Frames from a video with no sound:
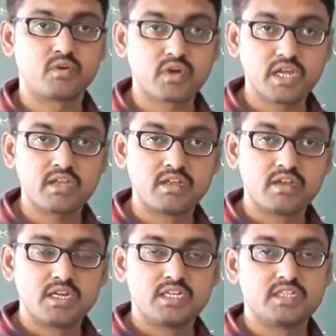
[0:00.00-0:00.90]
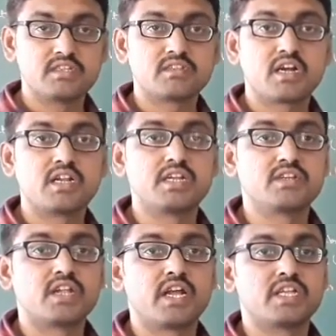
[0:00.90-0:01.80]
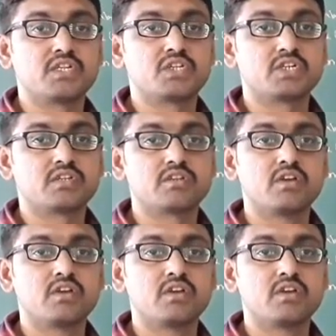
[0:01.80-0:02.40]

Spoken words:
Okay, this is called initialization.